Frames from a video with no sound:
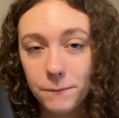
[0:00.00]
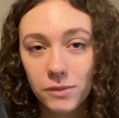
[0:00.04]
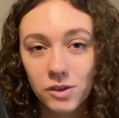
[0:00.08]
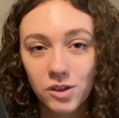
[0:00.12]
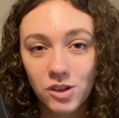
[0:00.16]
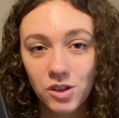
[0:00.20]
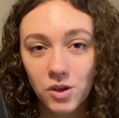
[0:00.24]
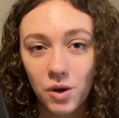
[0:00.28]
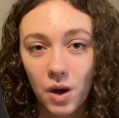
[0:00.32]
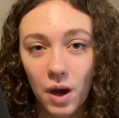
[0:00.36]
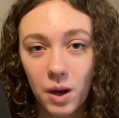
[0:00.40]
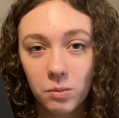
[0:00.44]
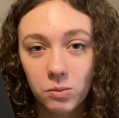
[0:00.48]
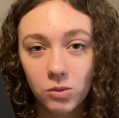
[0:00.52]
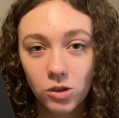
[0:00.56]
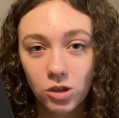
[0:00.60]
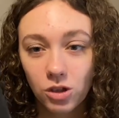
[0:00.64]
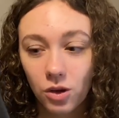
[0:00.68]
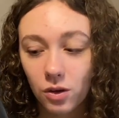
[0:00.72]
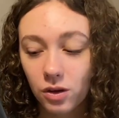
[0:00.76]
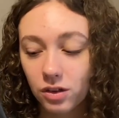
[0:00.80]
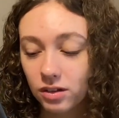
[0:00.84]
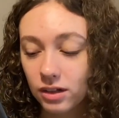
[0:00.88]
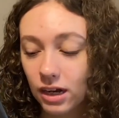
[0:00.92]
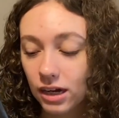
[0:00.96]
So I'm so
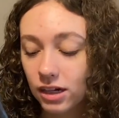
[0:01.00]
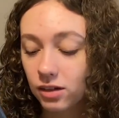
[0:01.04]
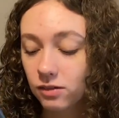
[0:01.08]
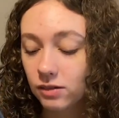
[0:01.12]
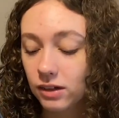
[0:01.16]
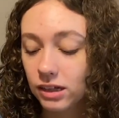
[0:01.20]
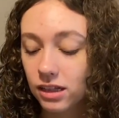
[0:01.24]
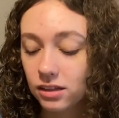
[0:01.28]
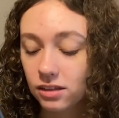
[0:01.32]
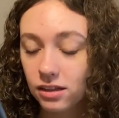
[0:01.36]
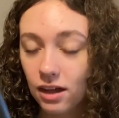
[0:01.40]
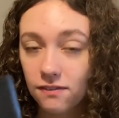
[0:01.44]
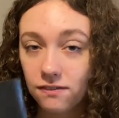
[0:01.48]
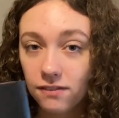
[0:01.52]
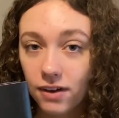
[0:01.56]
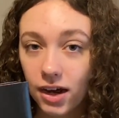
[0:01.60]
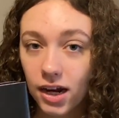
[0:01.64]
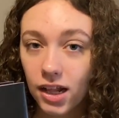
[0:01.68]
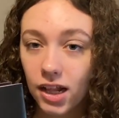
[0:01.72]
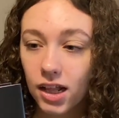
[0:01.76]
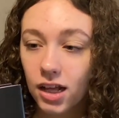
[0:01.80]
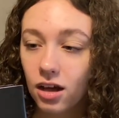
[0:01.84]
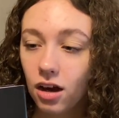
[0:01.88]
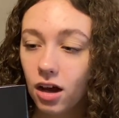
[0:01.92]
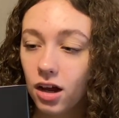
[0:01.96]
excited to read this. I
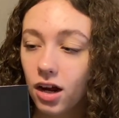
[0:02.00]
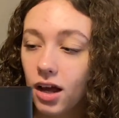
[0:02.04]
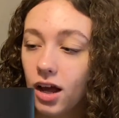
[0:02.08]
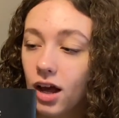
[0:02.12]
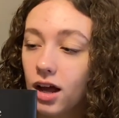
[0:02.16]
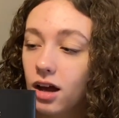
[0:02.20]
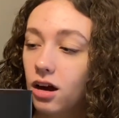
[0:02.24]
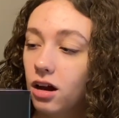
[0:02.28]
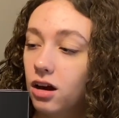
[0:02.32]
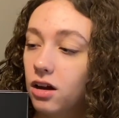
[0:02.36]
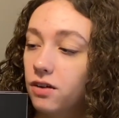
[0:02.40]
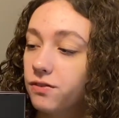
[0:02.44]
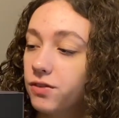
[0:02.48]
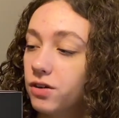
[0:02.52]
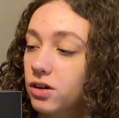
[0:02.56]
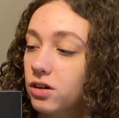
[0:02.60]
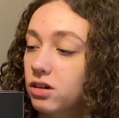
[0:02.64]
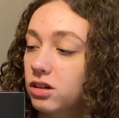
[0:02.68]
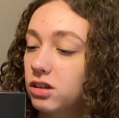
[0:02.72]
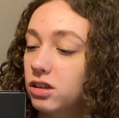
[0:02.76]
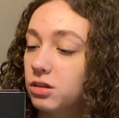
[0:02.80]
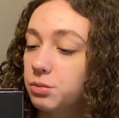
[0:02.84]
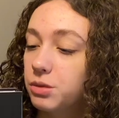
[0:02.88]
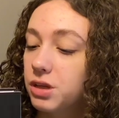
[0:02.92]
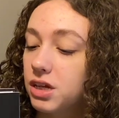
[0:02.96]
finally got it. I got it for
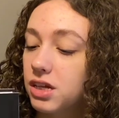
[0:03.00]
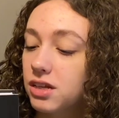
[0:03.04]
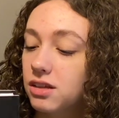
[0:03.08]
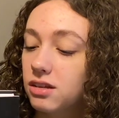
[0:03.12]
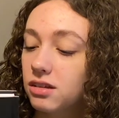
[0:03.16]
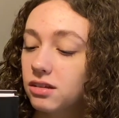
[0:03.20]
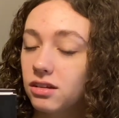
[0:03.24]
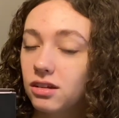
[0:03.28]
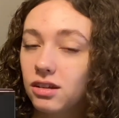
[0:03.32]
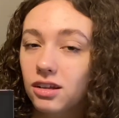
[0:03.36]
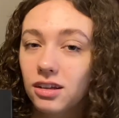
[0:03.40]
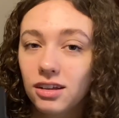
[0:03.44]
Christmas.